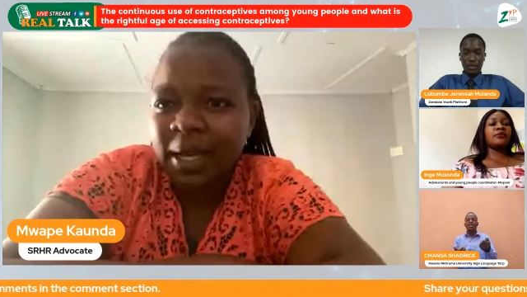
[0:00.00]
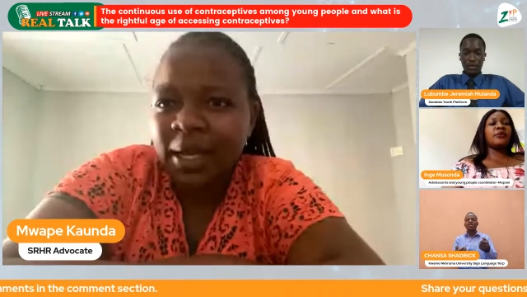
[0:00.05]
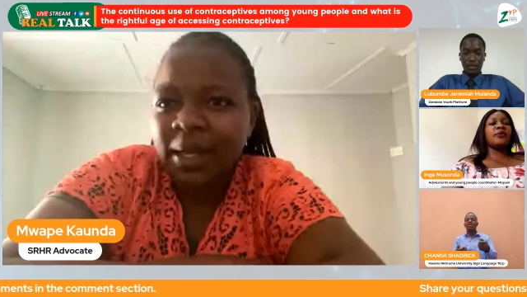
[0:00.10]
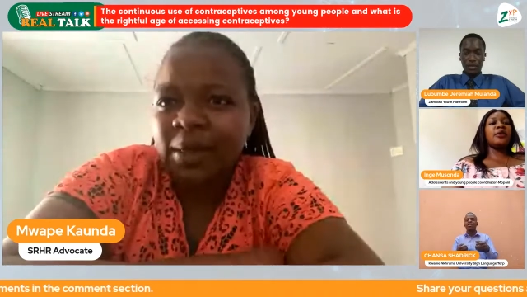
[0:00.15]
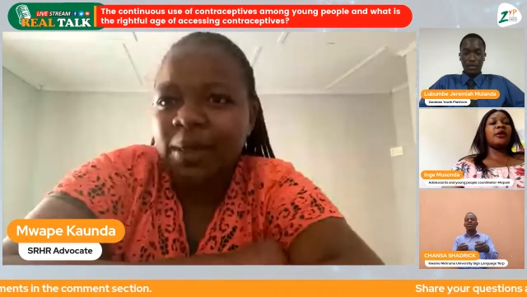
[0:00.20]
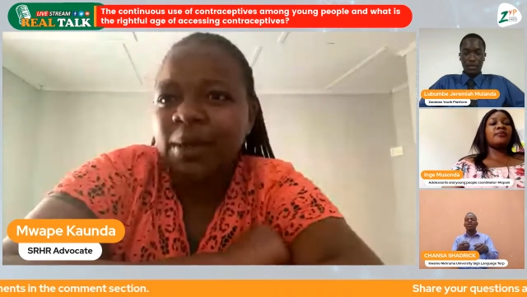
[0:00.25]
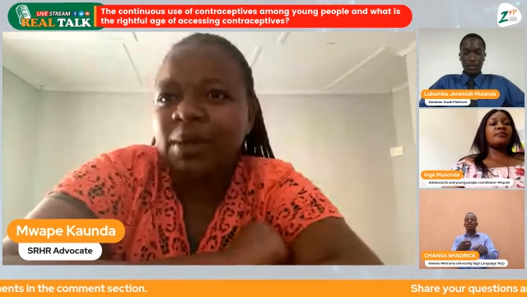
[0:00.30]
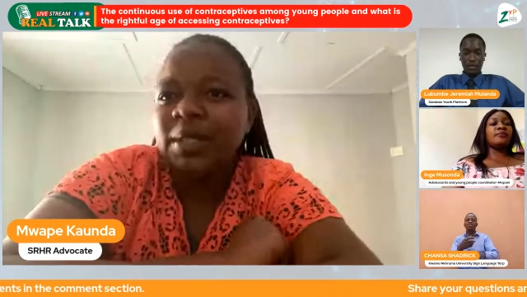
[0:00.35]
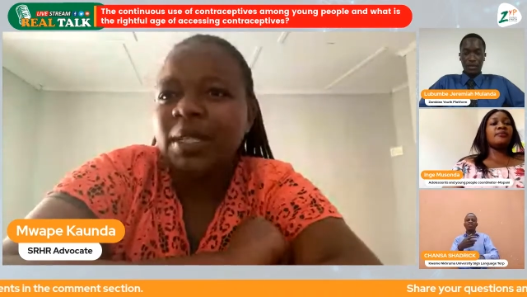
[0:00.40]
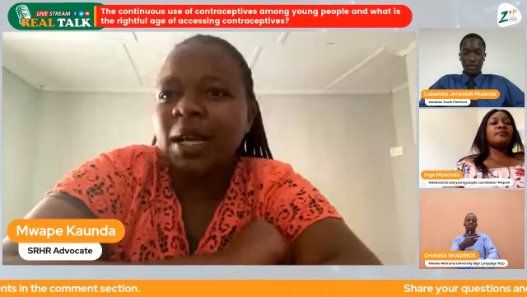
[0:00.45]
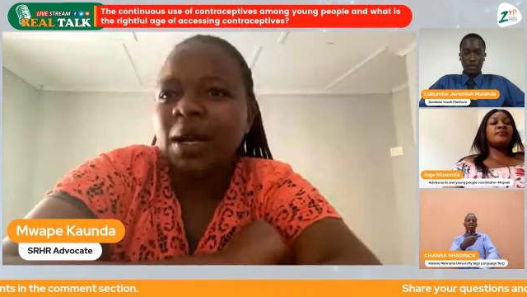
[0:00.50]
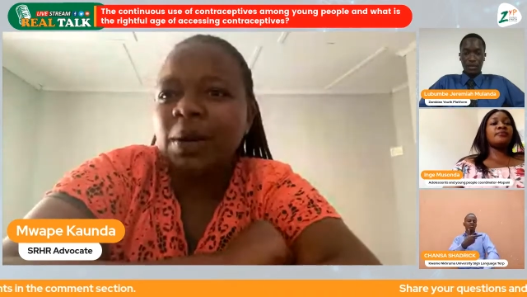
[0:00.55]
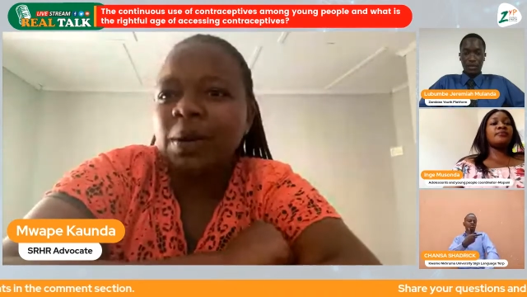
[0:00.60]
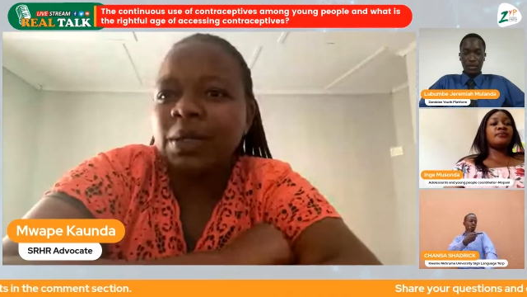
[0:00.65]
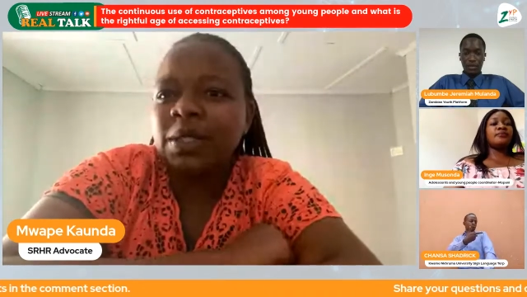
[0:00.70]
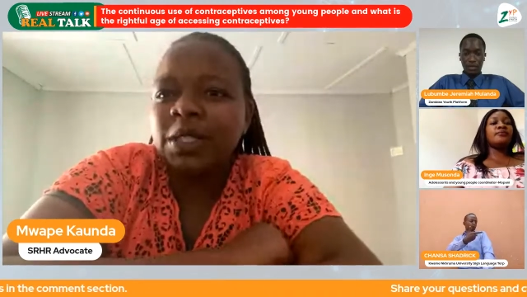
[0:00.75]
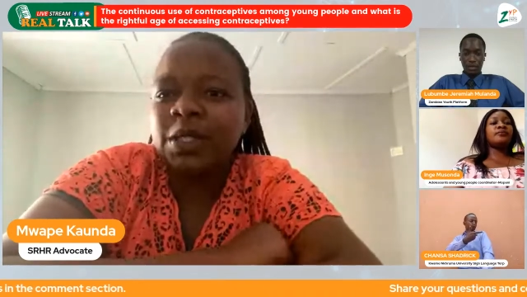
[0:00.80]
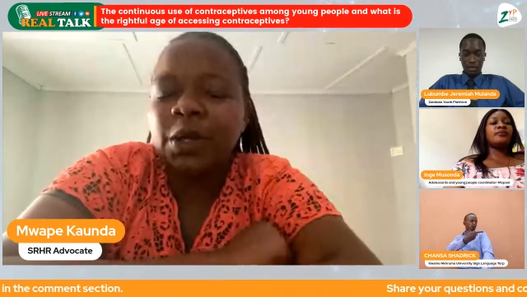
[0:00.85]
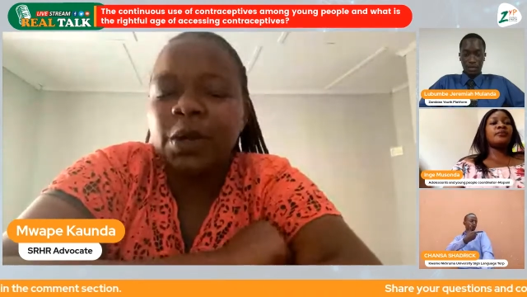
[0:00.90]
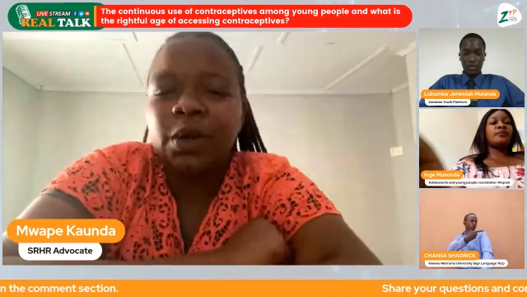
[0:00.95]
Those are
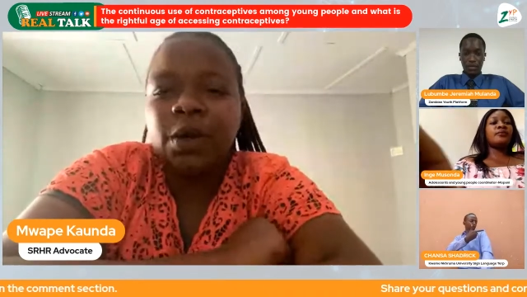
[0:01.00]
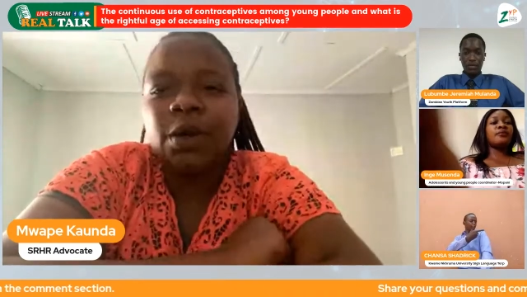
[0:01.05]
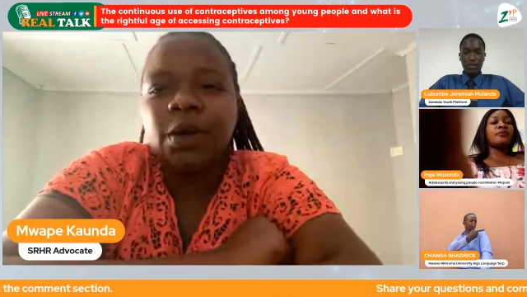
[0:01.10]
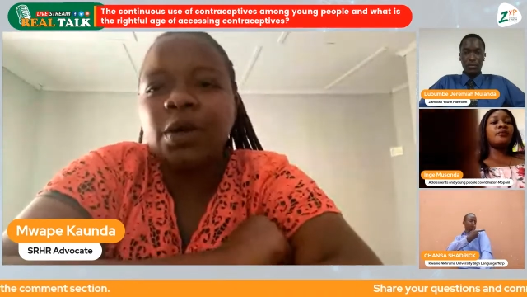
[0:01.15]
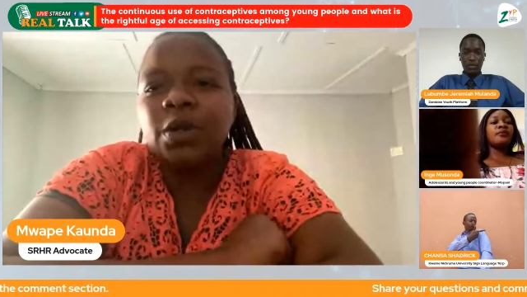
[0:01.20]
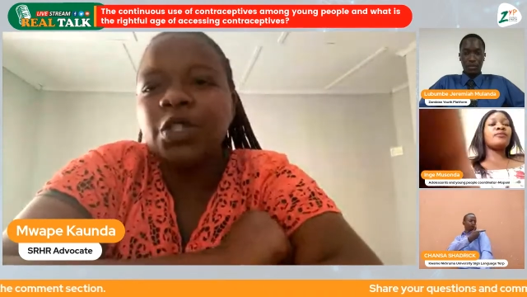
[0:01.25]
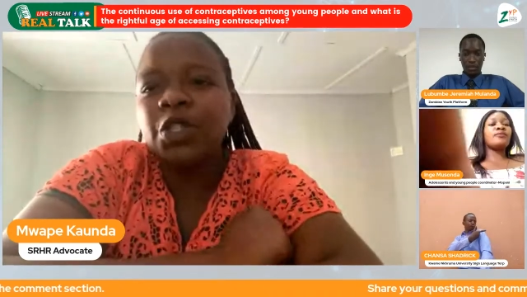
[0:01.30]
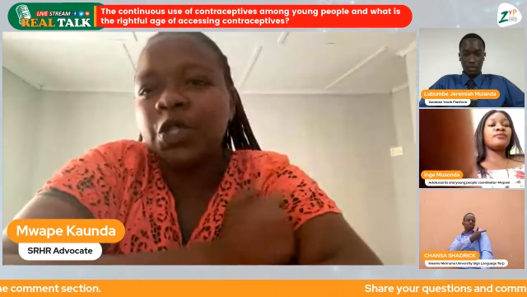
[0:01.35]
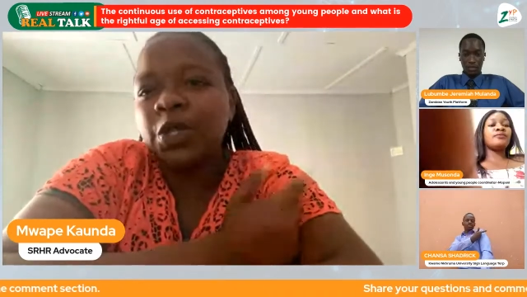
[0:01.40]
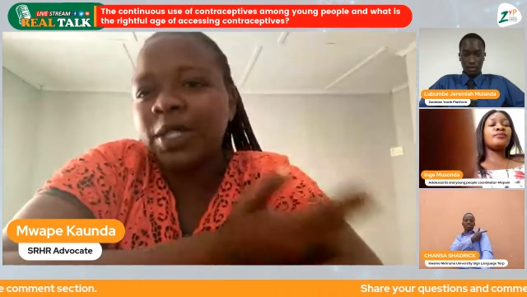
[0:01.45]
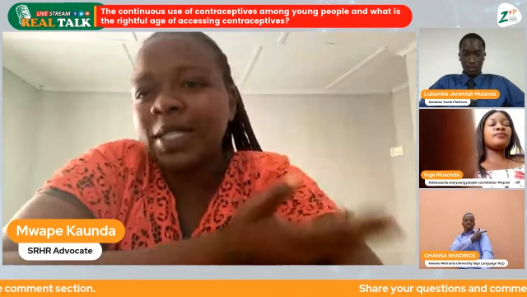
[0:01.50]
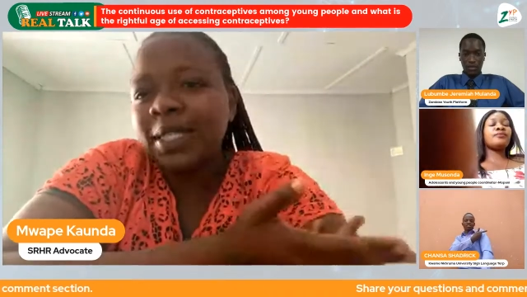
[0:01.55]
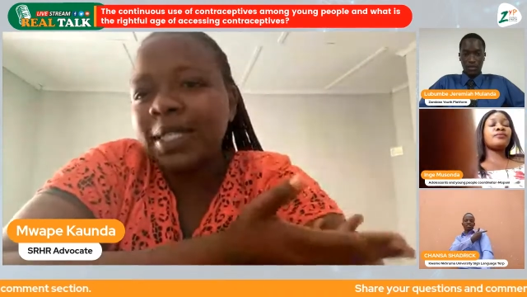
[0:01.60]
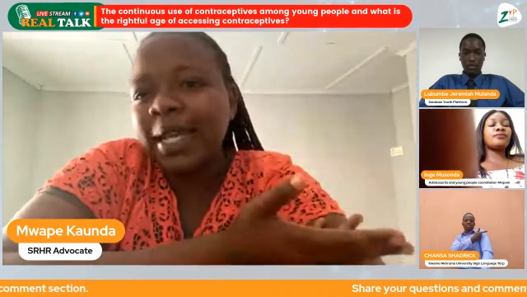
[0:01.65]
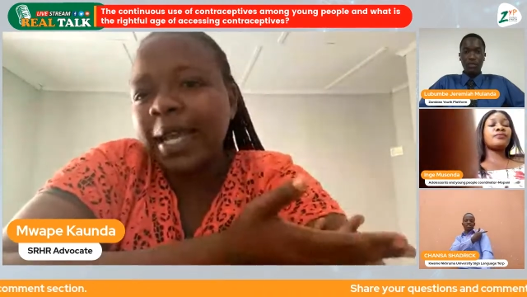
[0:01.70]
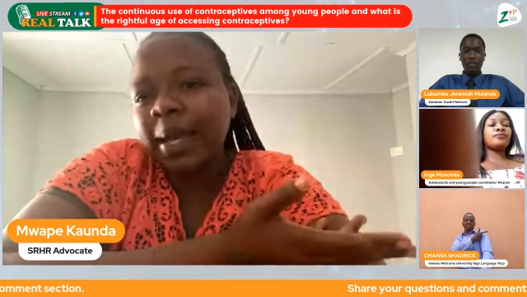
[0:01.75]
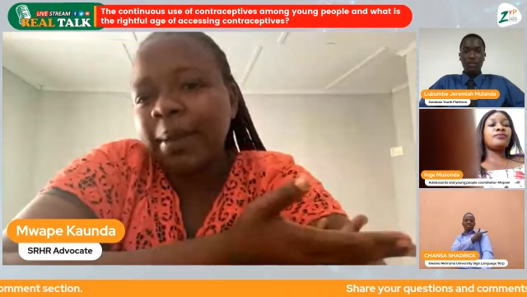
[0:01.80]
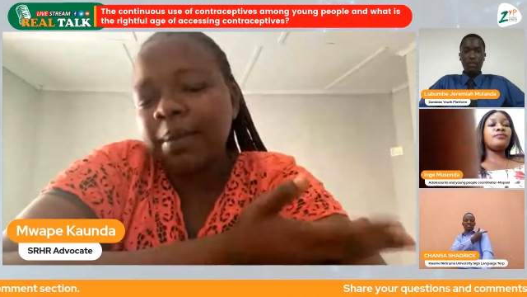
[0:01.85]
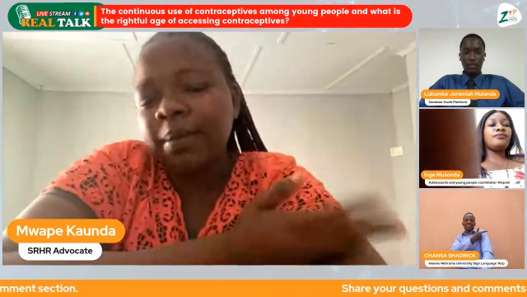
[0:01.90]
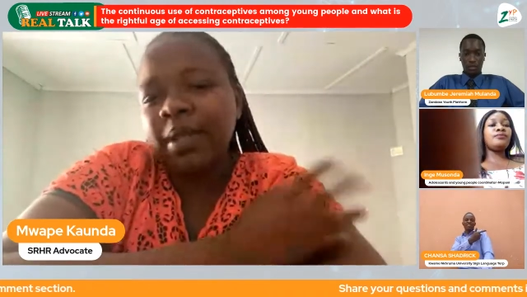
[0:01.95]
also short
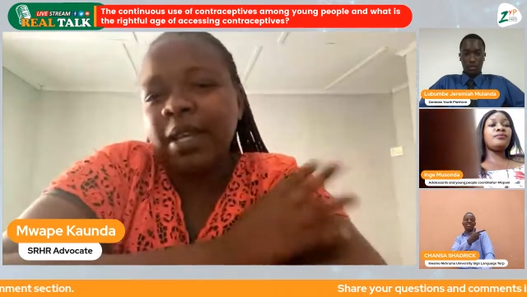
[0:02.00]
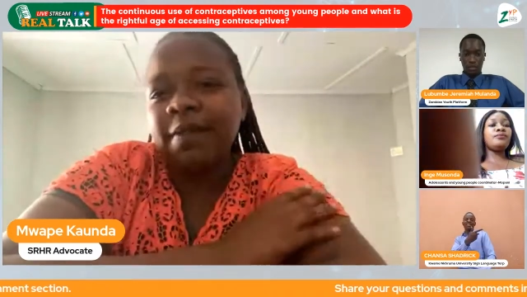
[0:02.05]
term.